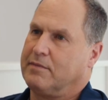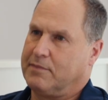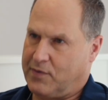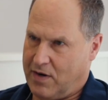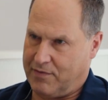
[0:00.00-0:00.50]

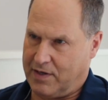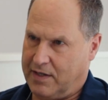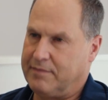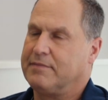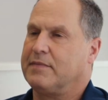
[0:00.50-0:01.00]

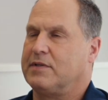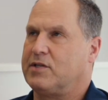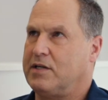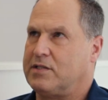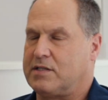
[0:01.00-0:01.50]
privately and
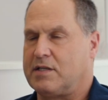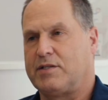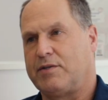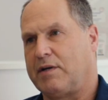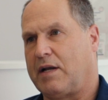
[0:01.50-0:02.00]
change this
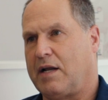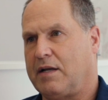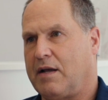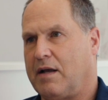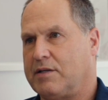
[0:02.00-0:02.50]
into
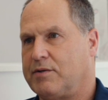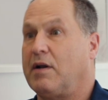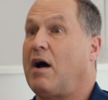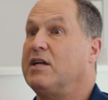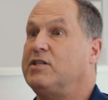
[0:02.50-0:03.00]
a
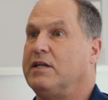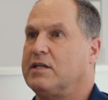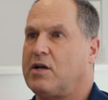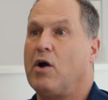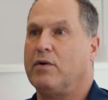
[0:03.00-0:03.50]

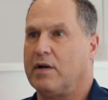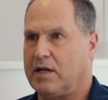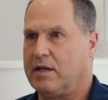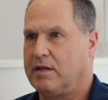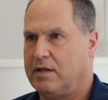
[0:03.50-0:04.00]
hygienist-only
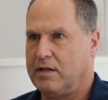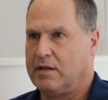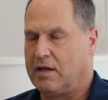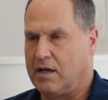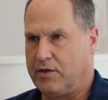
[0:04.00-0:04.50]

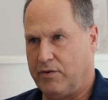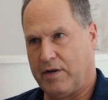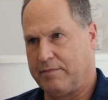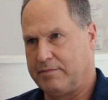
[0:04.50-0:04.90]
unit.